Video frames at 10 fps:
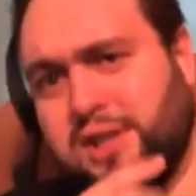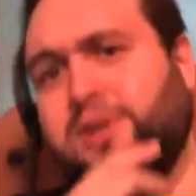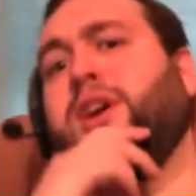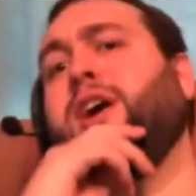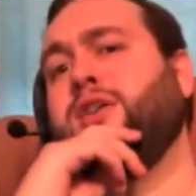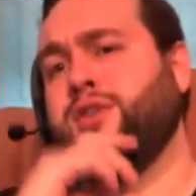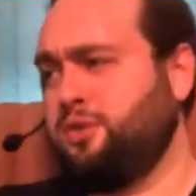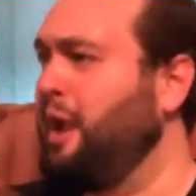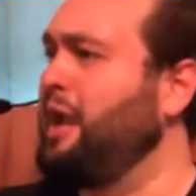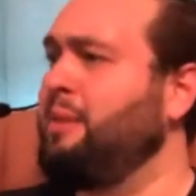sit there and
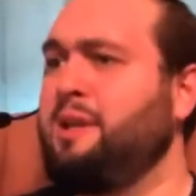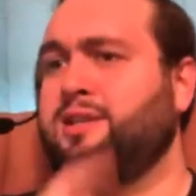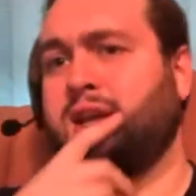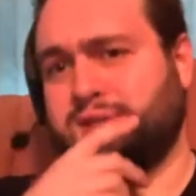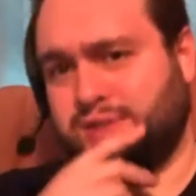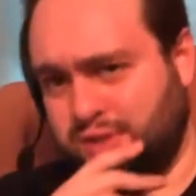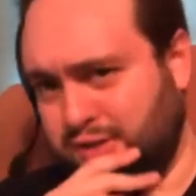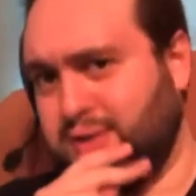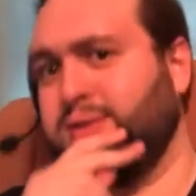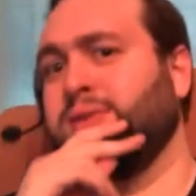do A/B
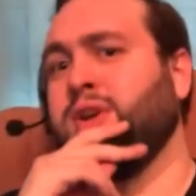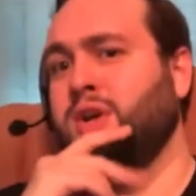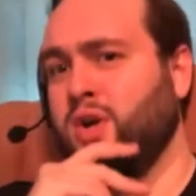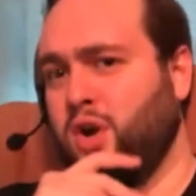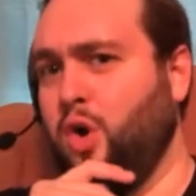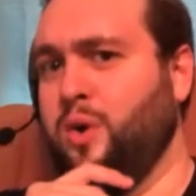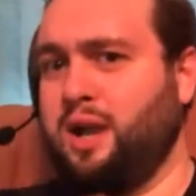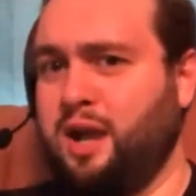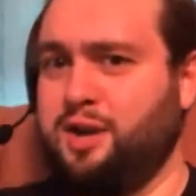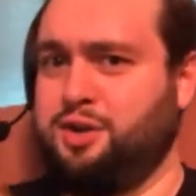testing and, oh, we
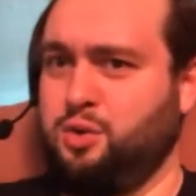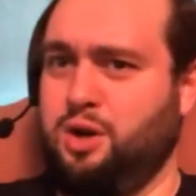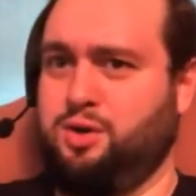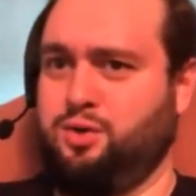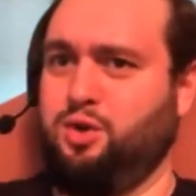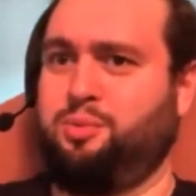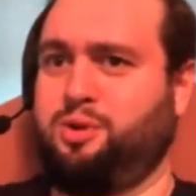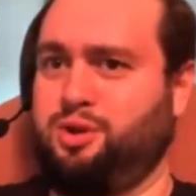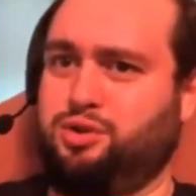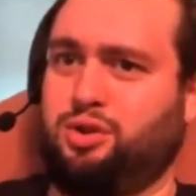got to do a group
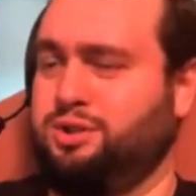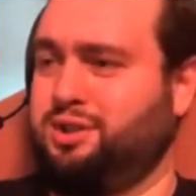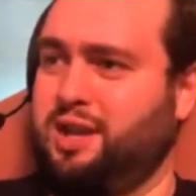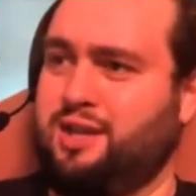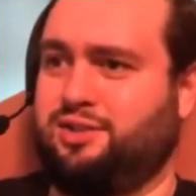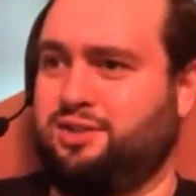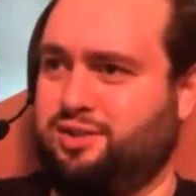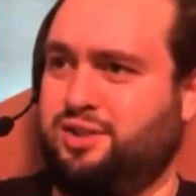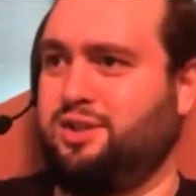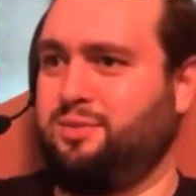controlled test to
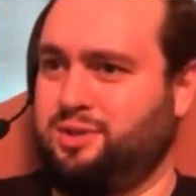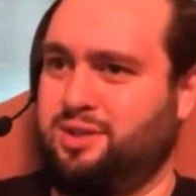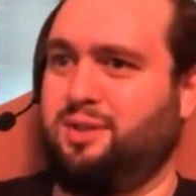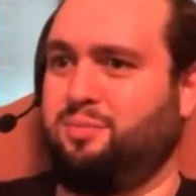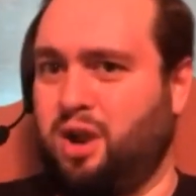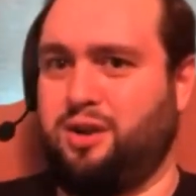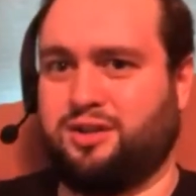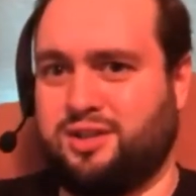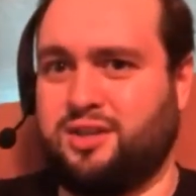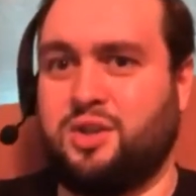see what the products they